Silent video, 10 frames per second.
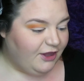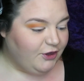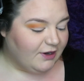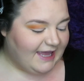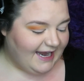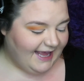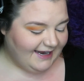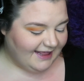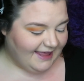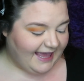You're
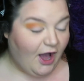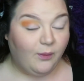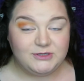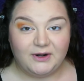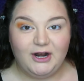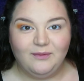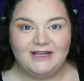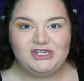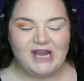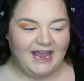Kidding, like he always wanted a
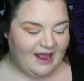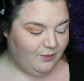red shade,